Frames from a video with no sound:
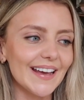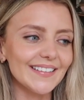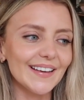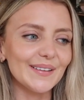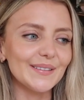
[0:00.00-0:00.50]

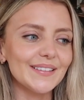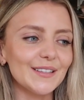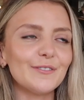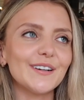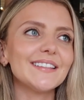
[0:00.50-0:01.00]
house,
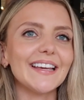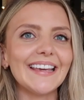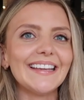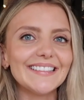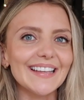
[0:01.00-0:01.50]
the first thing
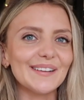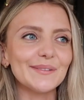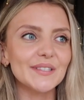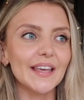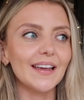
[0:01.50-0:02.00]
he said
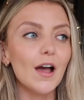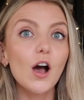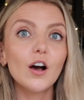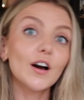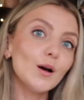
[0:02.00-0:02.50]
was like,
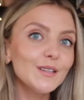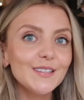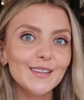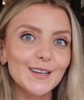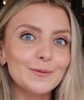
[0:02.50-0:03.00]
come and
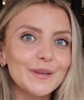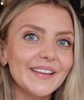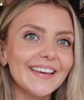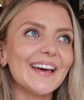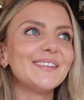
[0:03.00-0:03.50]
see this wheel
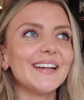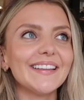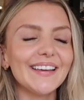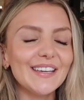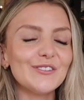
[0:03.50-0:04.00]
and kiln. I
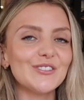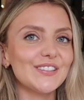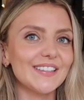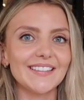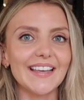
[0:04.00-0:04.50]
think he was
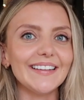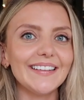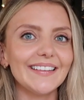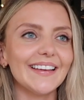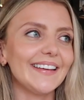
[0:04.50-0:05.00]
just
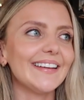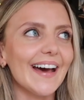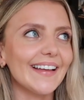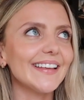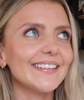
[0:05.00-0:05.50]
excited that he'd
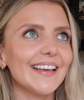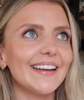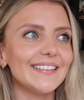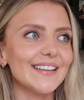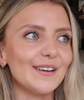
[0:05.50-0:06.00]
had this
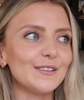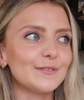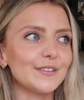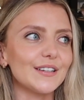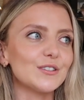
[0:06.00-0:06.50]
in his house
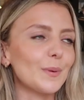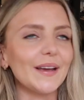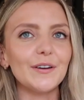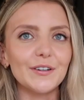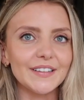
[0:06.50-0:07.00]
for like
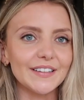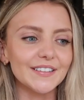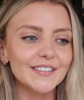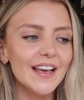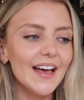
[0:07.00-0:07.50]
20 odd
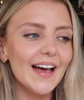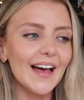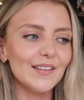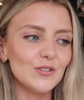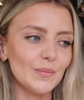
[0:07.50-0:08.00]
years
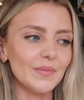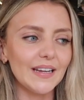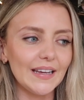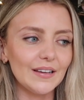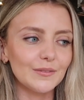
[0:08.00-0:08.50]
and
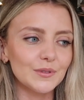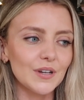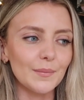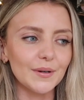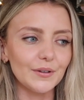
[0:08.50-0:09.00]
somebody was
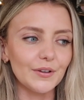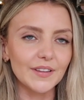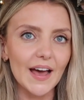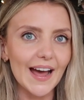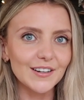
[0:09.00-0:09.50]
coming along
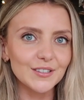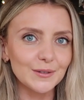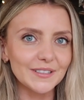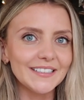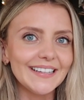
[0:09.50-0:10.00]
that actually
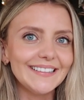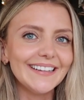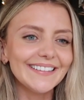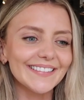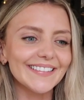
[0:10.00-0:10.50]
wanted
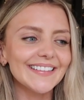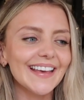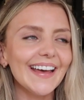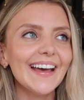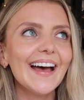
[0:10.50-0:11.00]
to use
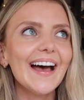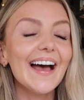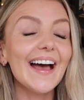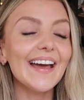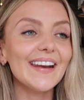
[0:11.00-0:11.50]
it.
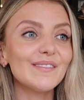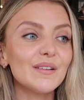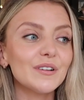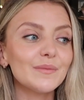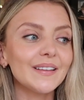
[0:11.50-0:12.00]
And I
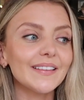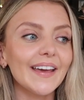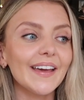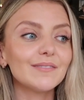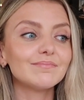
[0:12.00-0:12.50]
remember being
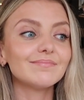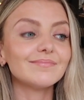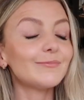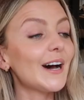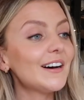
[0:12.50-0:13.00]
like,
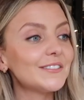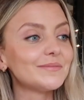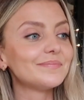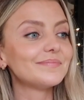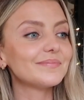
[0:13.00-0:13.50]
wow,
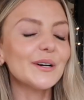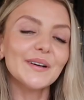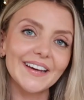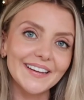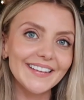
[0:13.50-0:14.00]

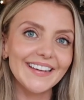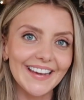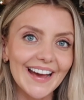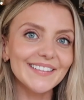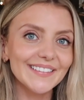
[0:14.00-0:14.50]
okay,
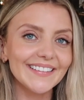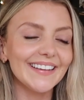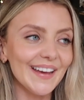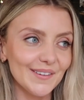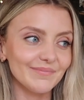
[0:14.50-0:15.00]
he actually,
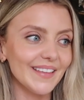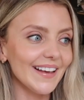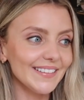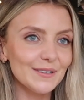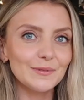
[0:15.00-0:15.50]
yeah,
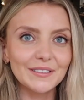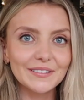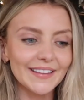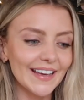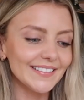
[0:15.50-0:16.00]
that's a wheel
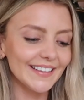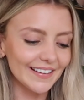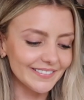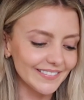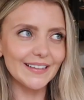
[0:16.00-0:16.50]
and that's a
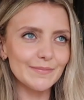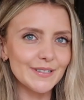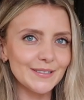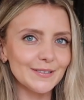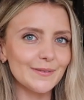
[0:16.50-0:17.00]
kiln. But
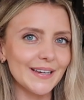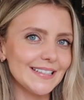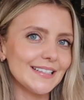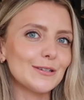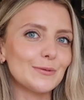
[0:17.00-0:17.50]
do you know that way I
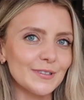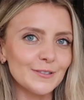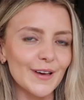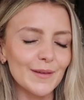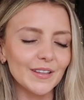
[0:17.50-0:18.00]
didn't know his
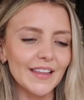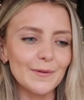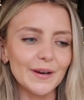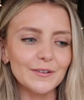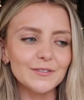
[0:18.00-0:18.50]
family that
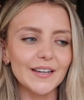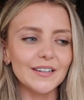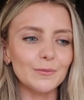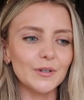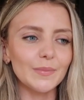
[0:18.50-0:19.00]
well, so I
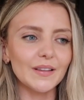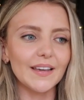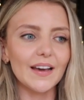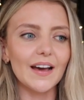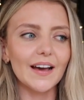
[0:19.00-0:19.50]
didn't want to be
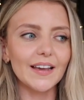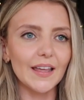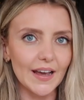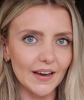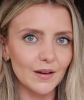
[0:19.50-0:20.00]
like
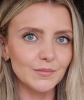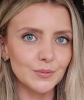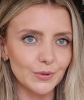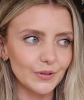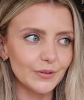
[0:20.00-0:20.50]
can I come
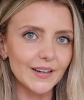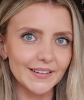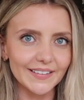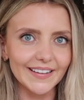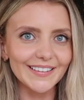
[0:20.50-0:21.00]
tomorrow
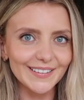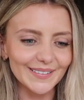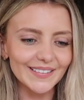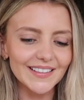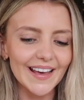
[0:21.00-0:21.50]
and like
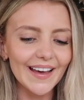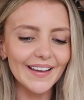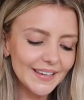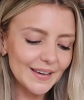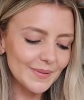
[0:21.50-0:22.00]
use that?
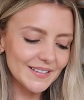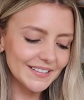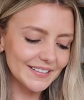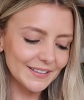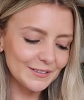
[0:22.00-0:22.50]
But yeah,
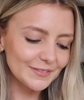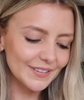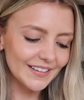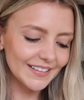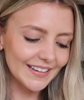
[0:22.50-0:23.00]
basically
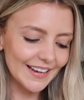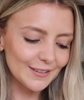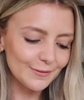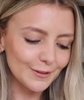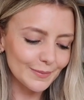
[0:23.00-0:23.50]
over the
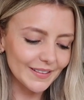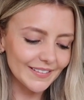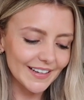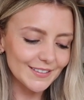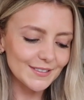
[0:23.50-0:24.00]
next few
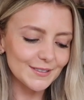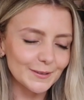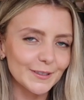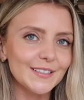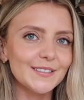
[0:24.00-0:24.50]
months I just
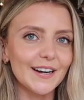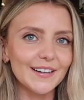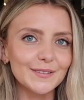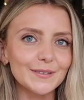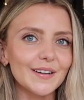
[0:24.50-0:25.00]
slowly
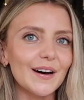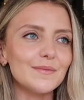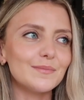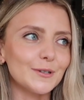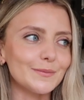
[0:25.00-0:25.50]
started going
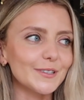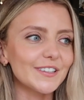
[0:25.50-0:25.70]
up more and more